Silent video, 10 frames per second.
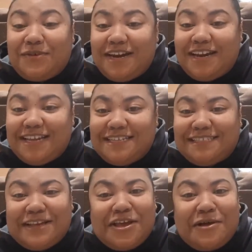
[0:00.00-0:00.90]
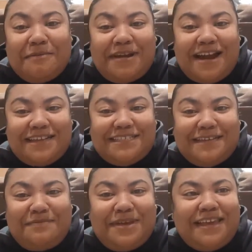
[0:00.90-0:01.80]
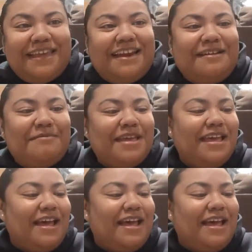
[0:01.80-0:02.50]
what it is, but I did pick it up.